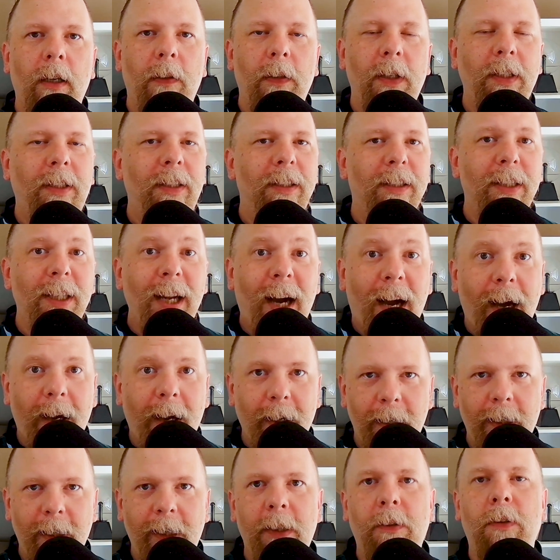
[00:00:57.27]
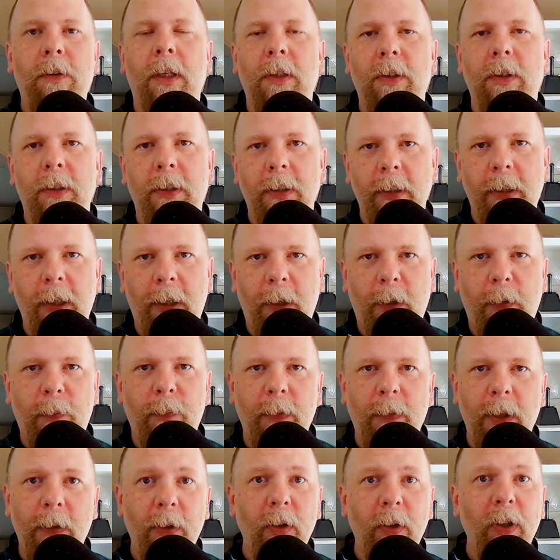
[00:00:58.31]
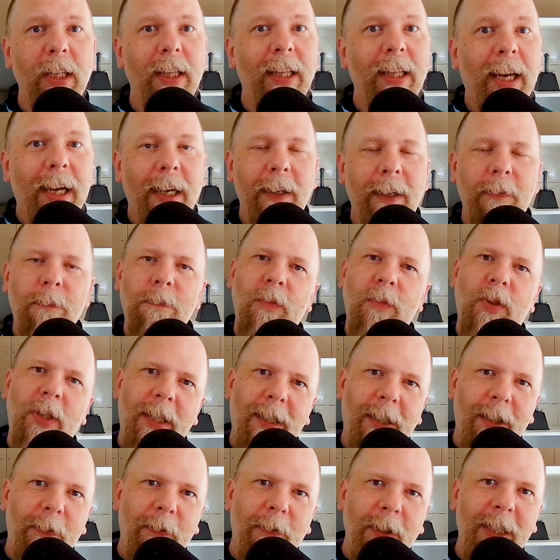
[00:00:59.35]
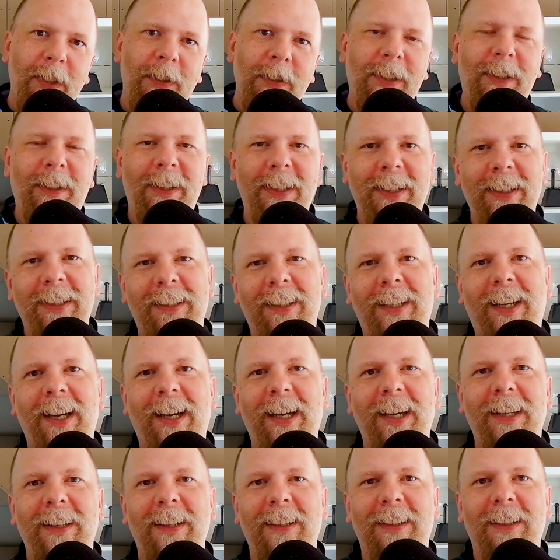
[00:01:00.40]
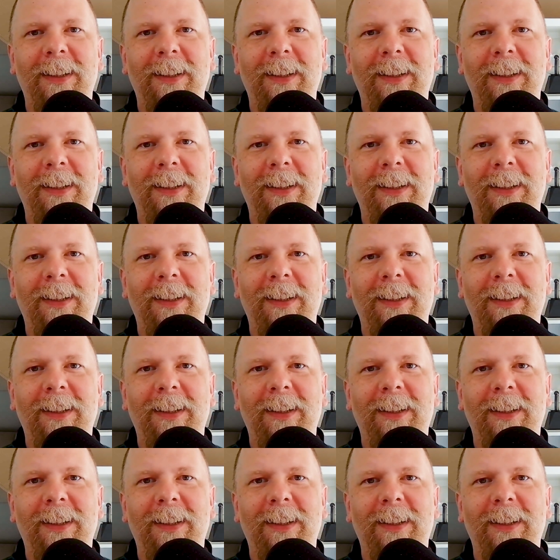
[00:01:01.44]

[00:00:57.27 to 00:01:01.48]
This is not an introduction to Go. If you need that, check out the video series I